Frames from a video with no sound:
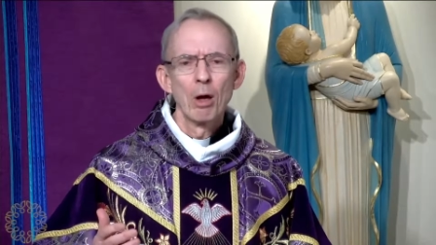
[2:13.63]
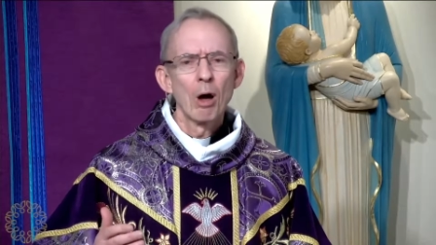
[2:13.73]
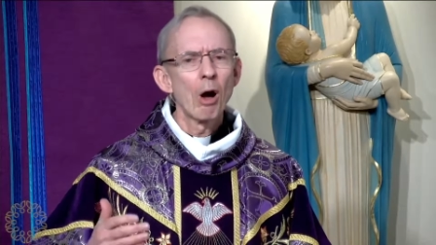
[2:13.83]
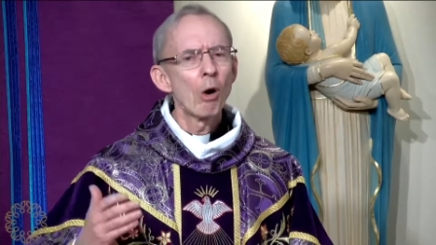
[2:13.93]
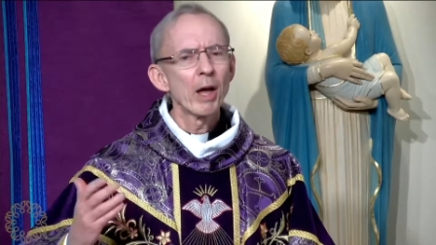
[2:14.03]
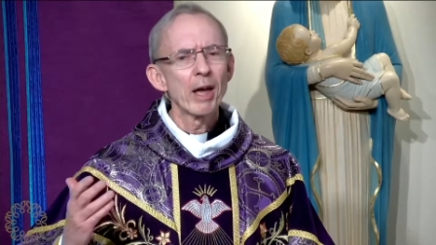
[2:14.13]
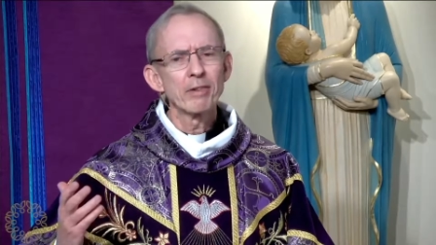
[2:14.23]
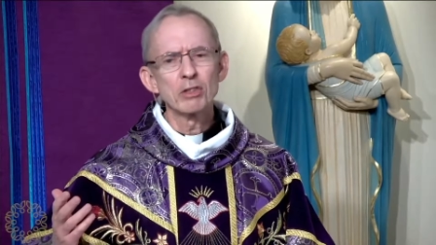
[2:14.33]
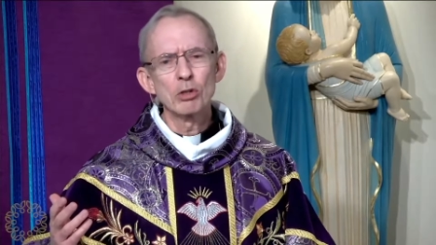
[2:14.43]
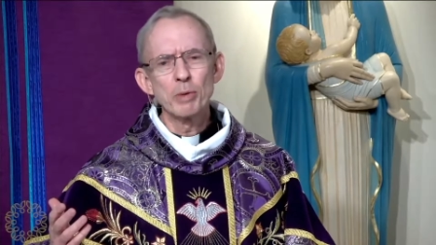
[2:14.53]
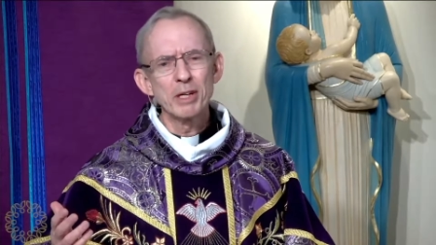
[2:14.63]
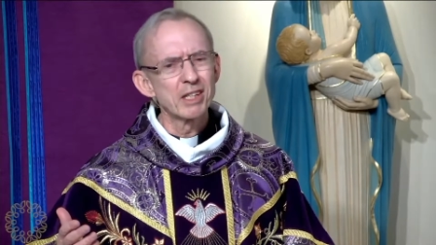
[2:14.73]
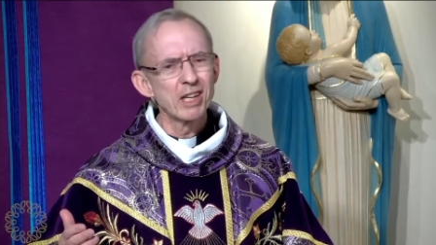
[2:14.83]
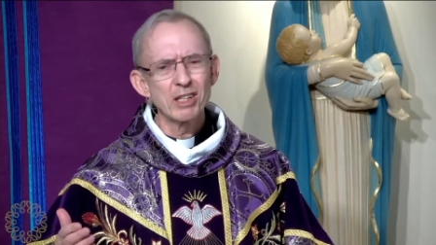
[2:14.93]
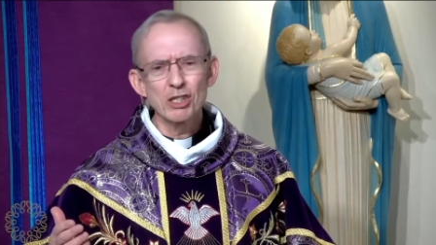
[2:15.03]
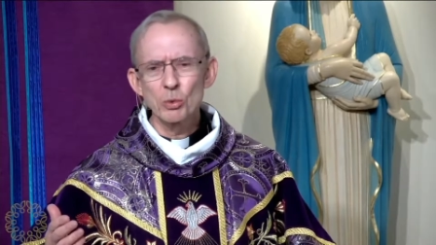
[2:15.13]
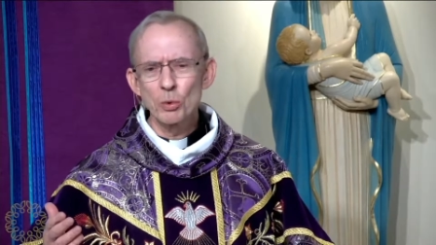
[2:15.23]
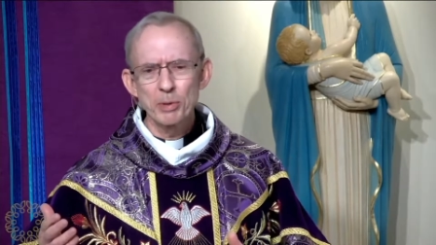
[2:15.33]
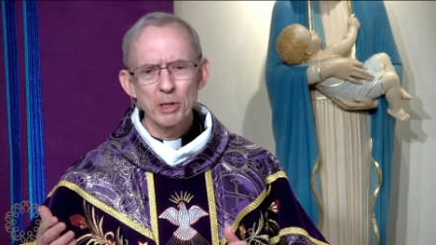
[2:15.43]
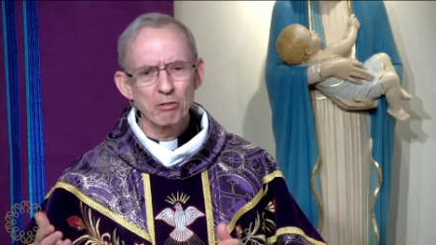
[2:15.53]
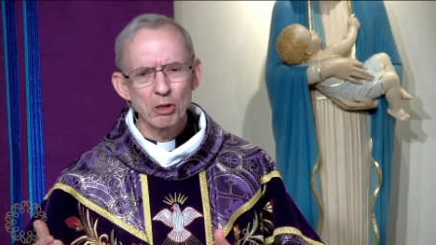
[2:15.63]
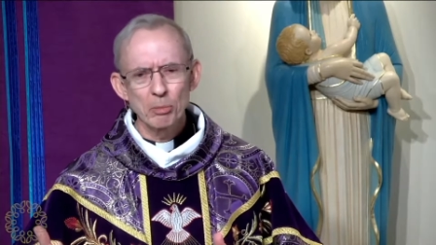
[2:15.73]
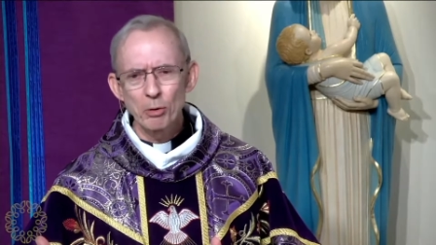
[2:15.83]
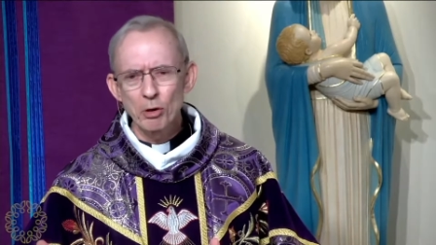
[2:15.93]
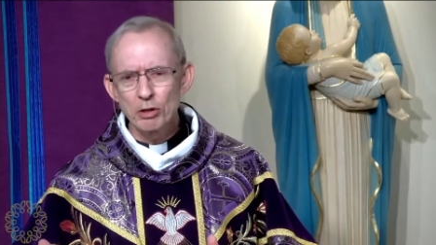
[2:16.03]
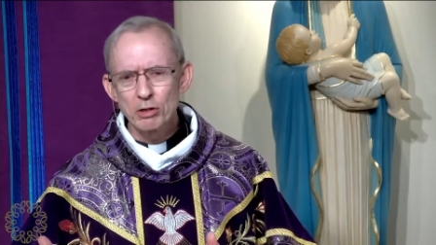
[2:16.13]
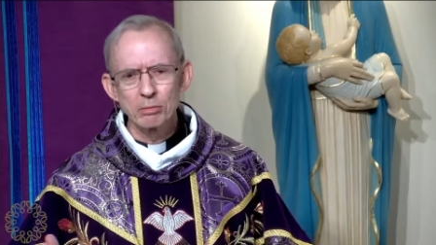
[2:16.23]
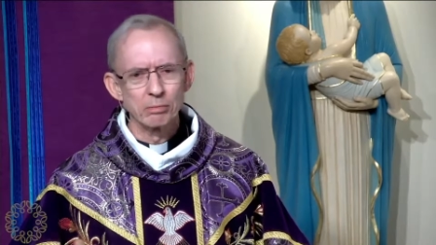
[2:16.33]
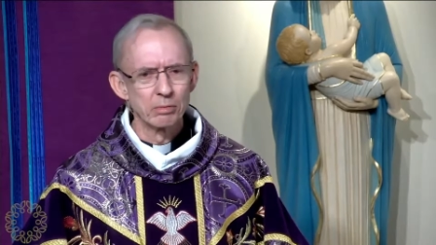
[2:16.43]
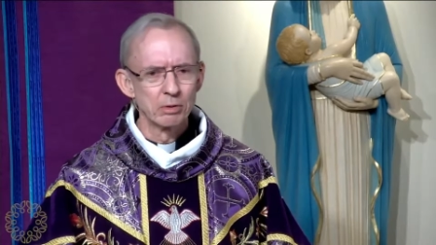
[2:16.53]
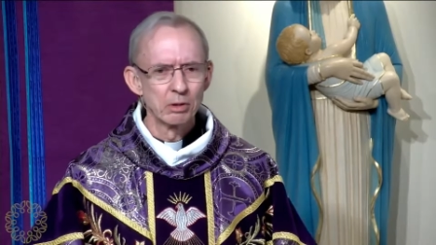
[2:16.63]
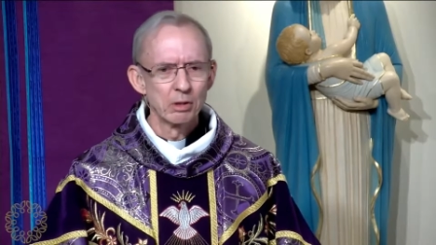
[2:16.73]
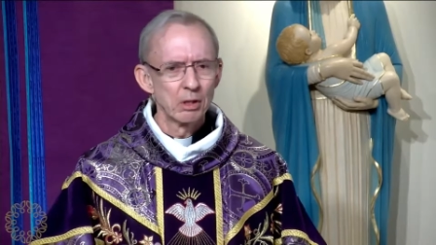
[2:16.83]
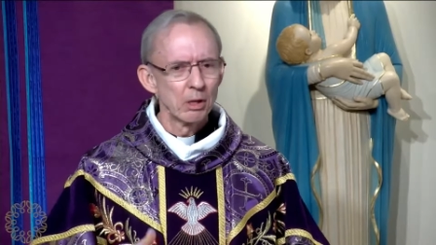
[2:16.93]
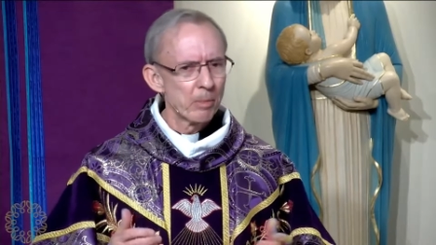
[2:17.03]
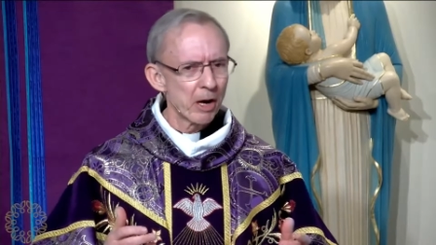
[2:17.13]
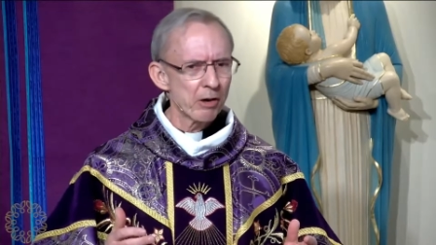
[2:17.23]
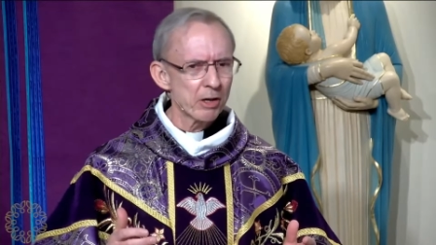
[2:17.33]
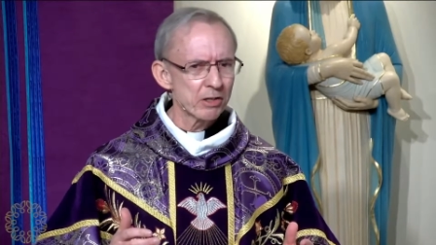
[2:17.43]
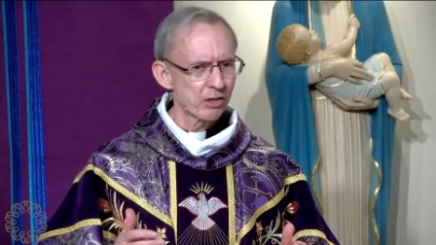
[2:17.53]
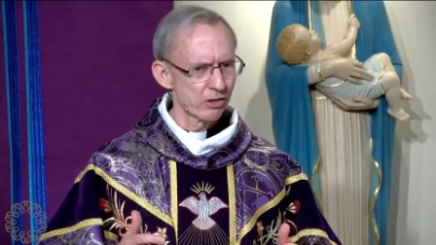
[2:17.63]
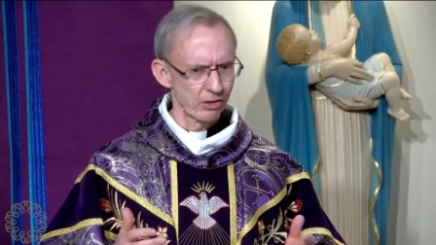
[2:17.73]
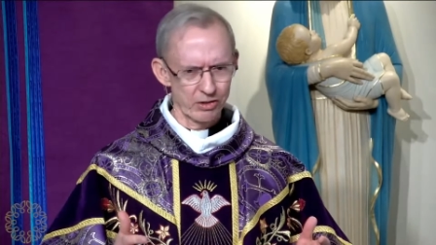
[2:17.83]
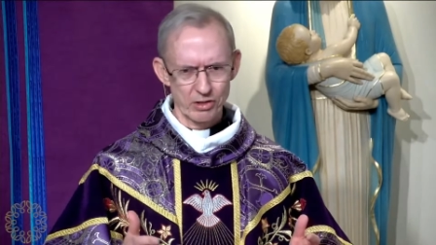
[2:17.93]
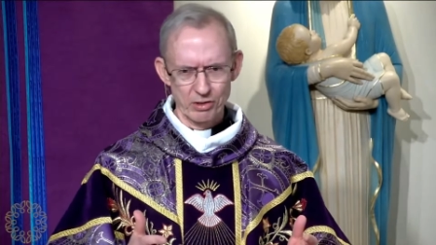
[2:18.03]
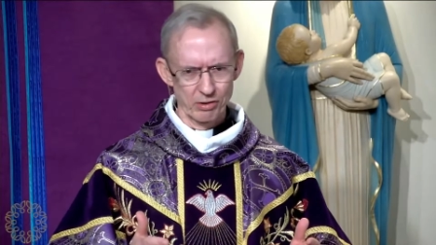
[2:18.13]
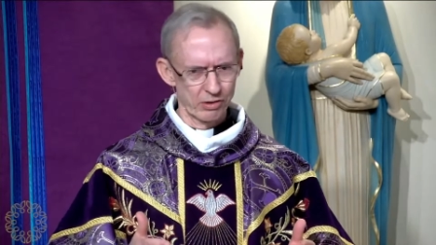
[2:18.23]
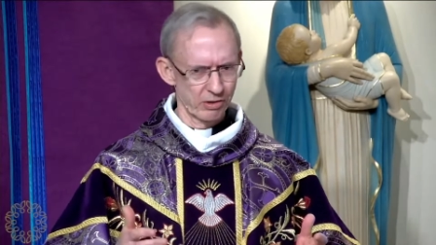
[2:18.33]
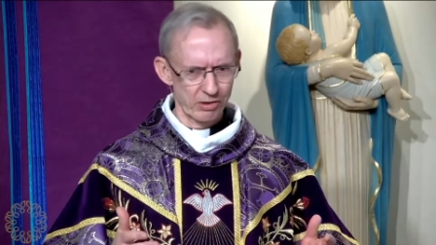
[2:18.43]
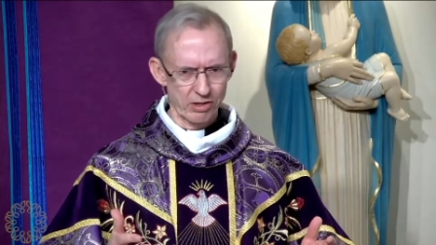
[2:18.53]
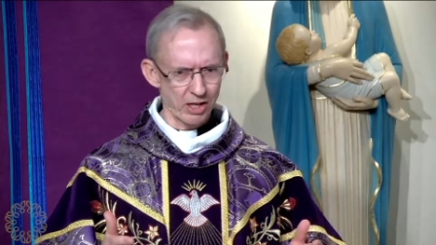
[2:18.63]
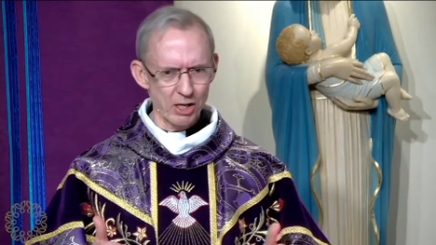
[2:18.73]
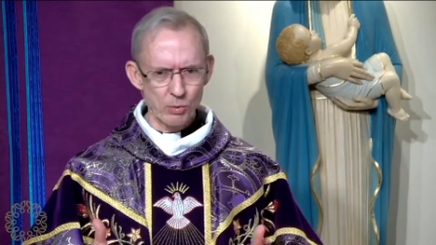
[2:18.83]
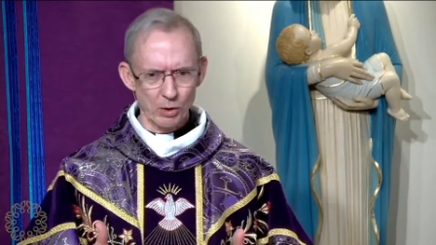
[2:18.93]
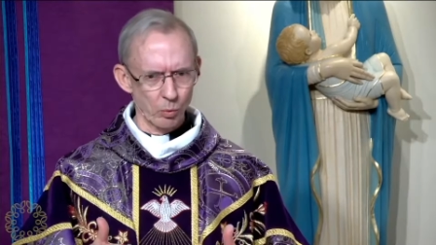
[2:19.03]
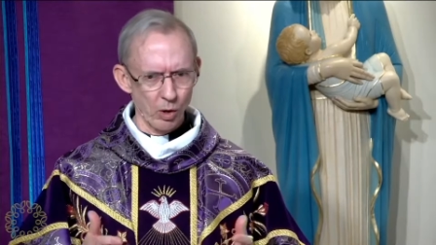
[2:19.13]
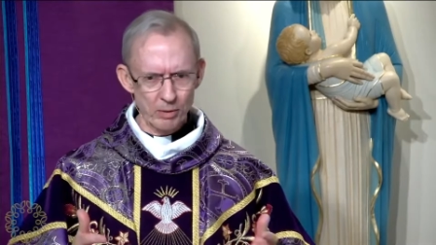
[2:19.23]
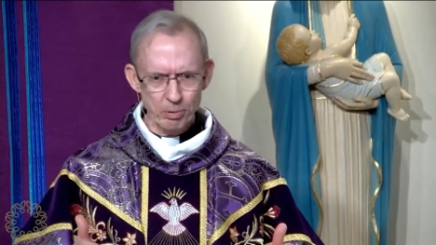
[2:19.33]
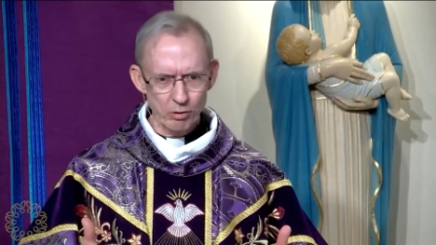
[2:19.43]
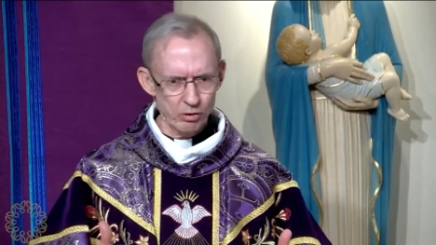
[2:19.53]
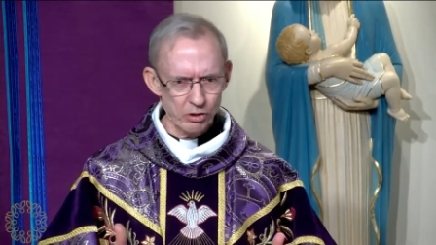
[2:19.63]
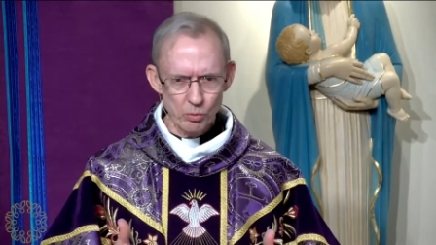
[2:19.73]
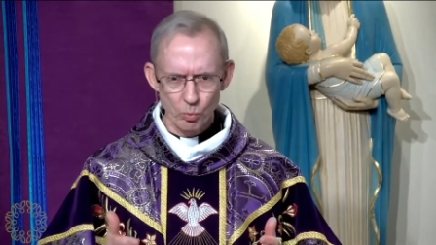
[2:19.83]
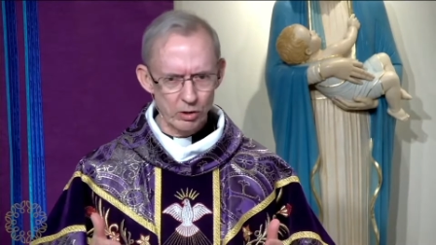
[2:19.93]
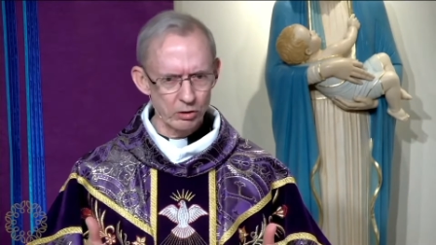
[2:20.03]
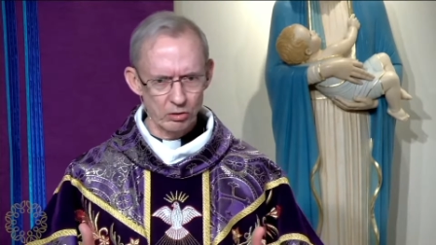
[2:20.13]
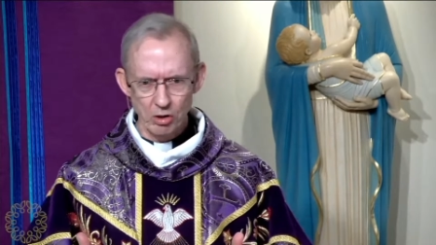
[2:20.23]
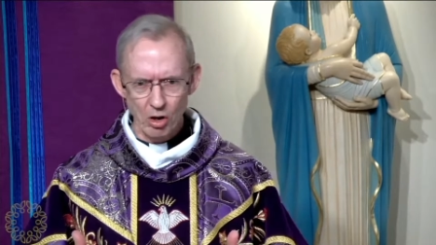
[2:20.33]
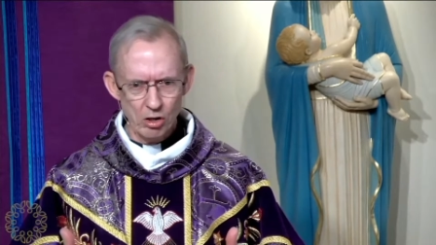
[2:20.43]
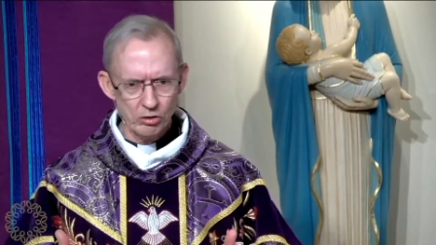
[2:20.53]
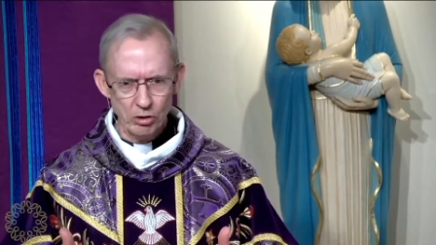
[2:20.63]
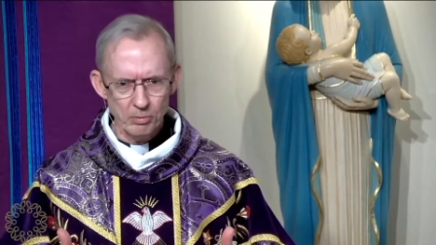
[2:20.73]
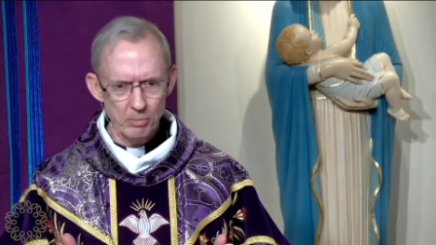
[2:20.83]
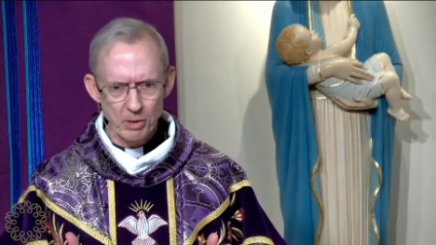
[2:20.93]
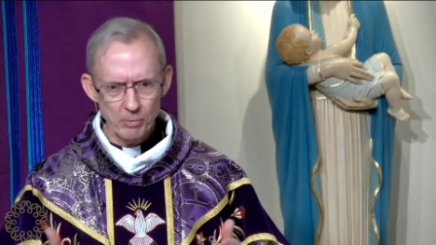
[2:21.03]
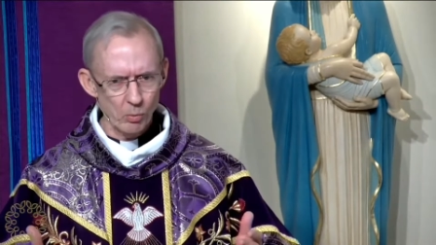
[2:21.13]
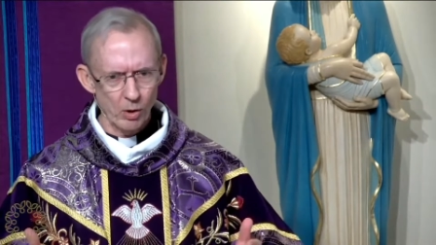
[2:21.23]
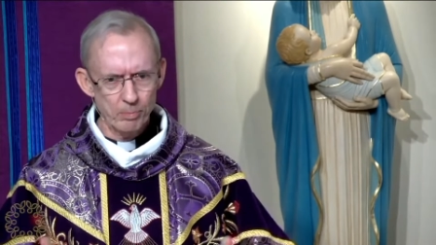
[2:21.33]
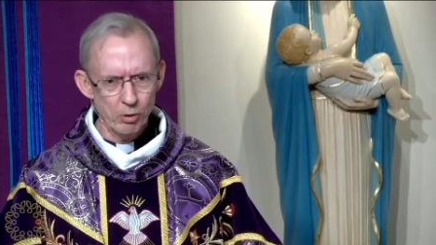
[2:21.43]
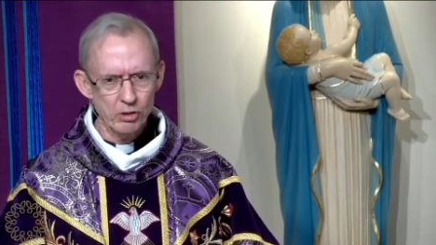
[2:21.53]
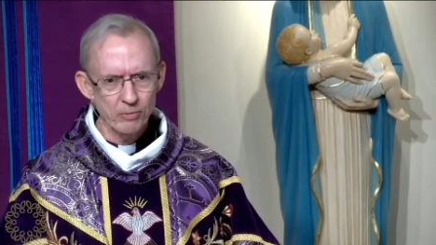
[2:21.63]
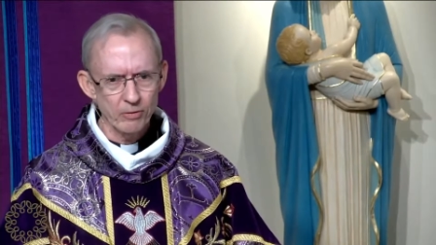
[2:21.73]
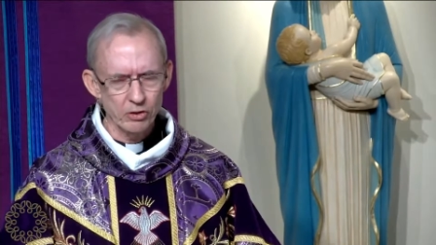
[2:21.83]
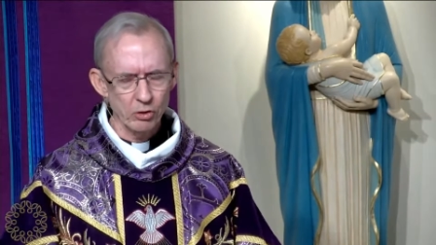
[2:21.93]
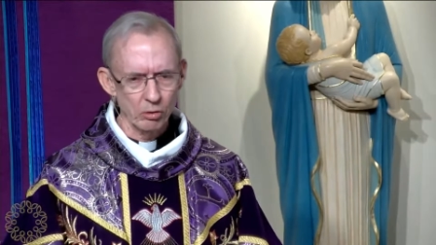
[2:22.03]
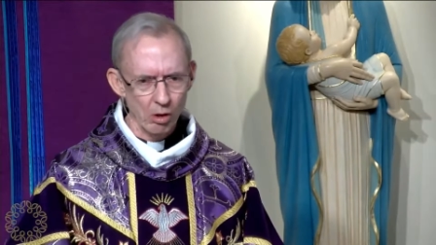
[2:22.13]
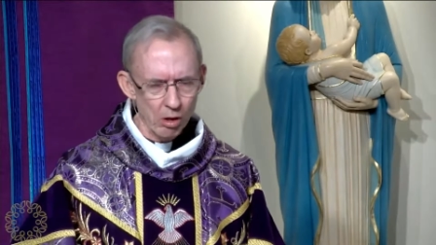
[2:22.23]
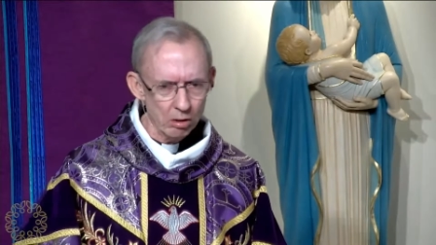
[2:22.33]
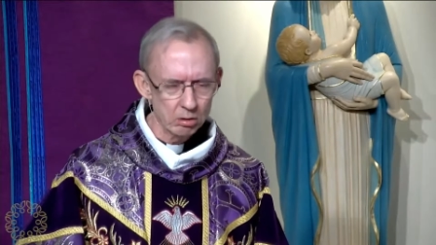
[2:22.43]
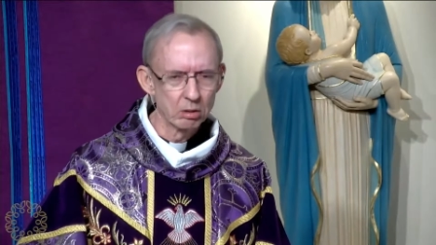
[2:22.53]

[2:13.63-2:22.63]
Oh, having too many kids would be a real burden. Marriage, sticking with one person, one long term commitment, one person for so long.